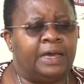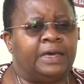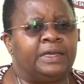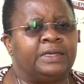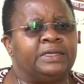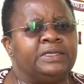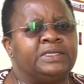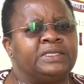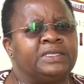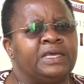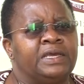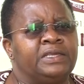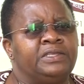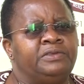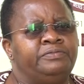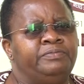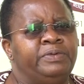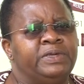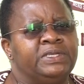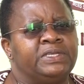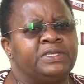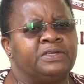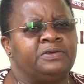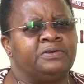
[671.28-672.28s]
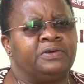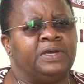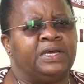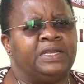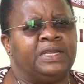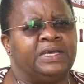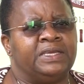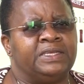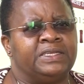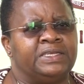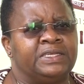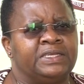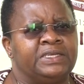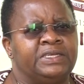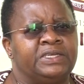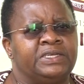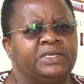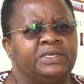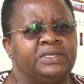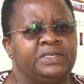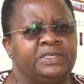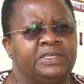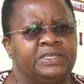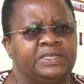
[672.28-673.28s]
research-based
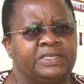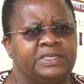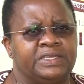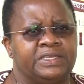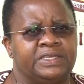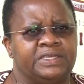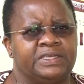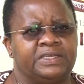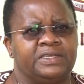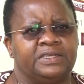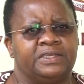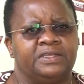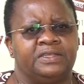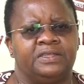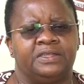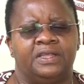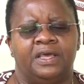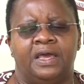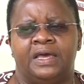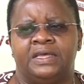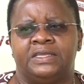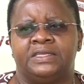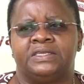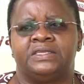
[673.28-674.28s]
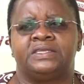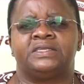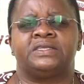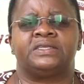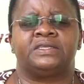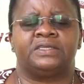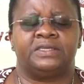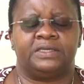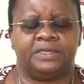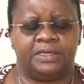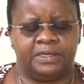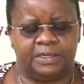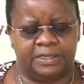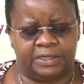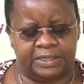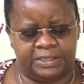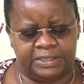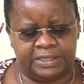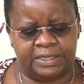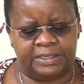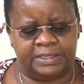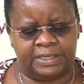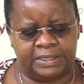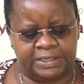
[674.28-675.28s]
organizations as
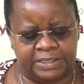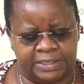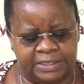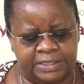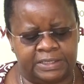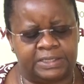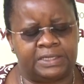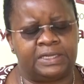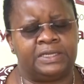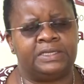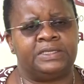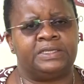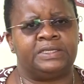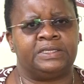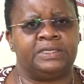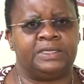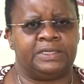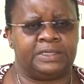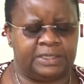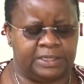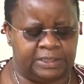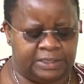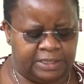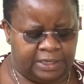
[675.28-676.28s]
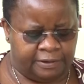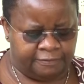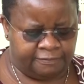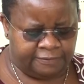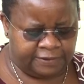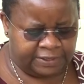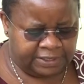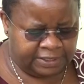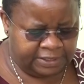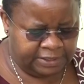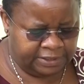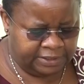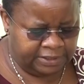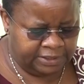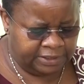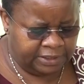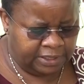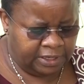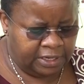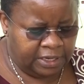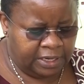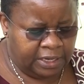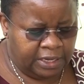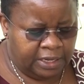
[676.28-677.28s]
research assistants, just as I've said,
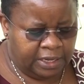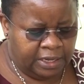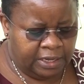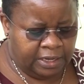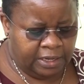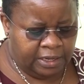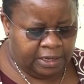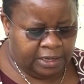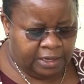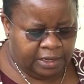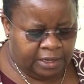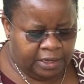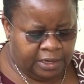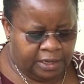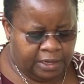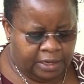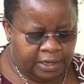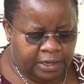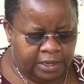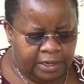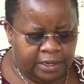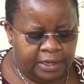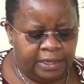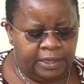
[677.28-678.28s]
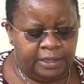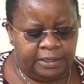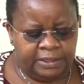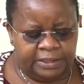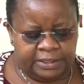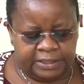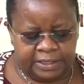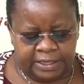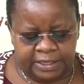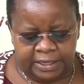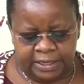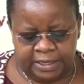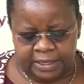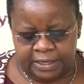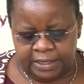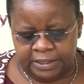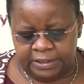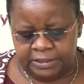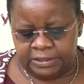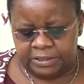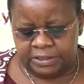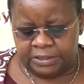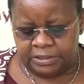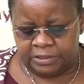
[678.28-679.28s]
healthcare
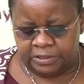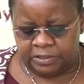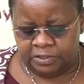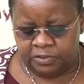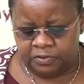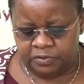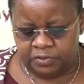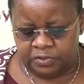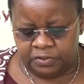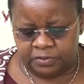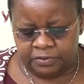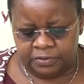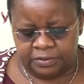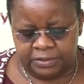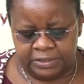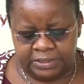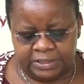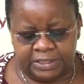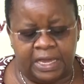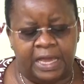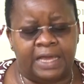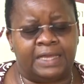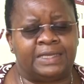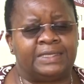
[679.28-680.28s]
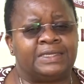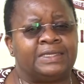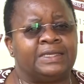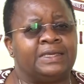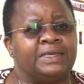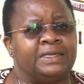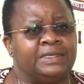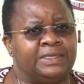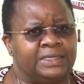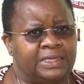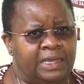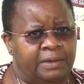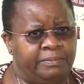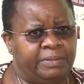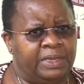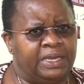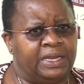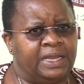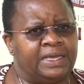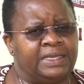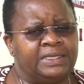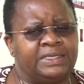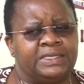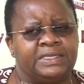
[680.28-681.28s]
institutions as
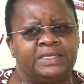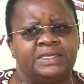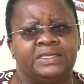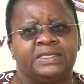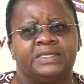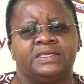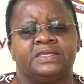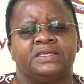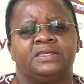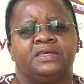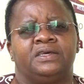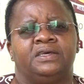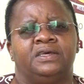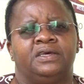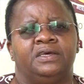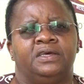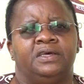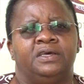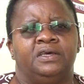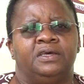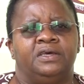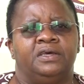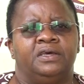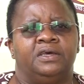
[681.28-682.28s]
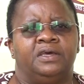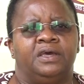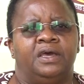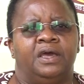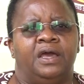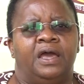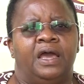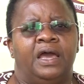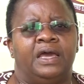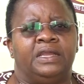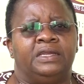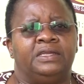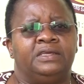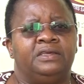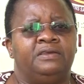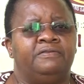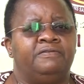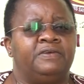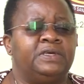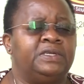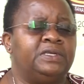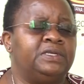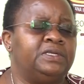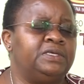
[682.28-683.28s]
examiners, and
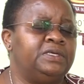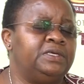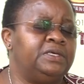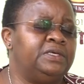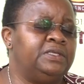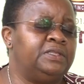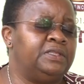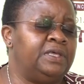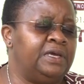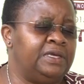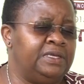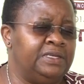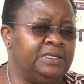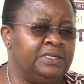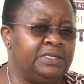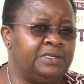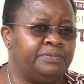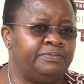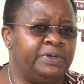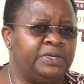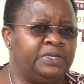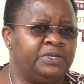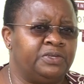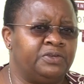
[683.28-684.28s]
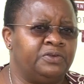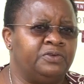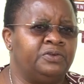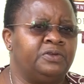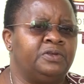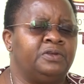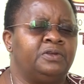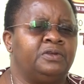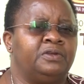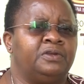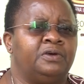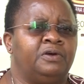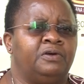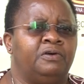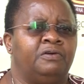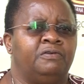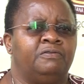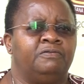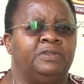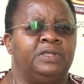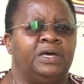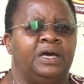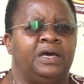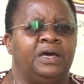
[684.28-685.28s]
even in the inspection
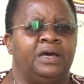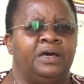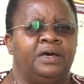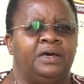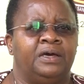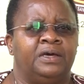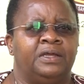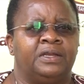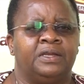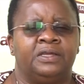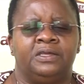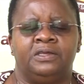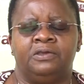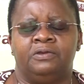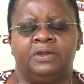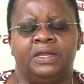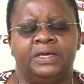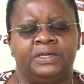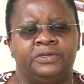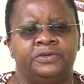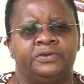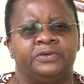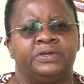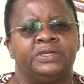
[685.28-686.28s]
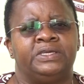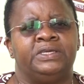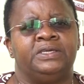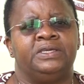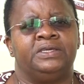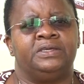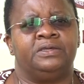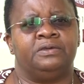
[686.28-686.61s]
of the regulatory